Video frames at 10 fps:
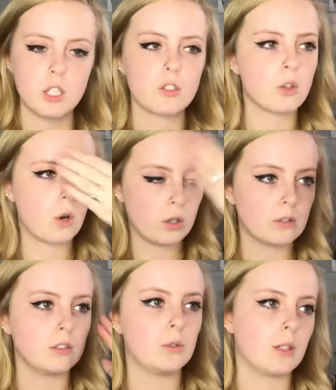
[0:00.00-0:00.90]
So
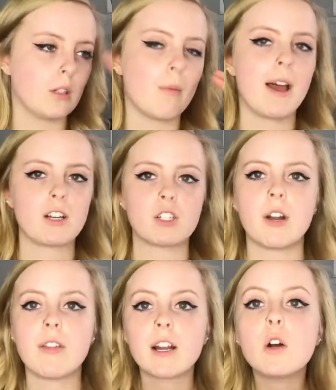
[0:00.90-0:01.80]
I'll do it a little bit extra
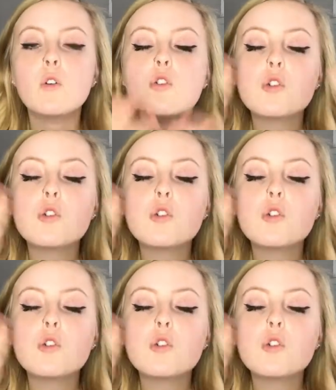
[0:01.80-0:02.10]
and then I go